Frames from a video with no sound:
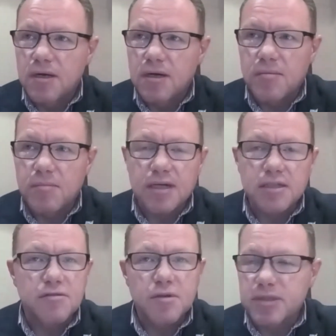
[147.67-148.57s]

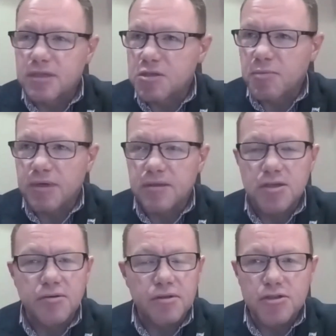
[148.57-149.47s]
Actively participate,
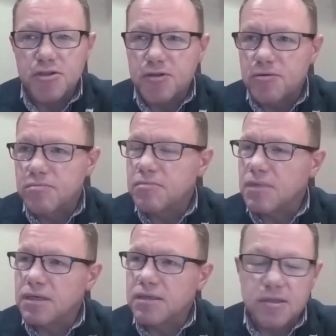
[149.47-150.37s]
Security Institute,
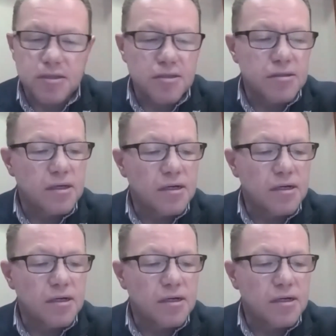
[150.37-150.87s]
ACES,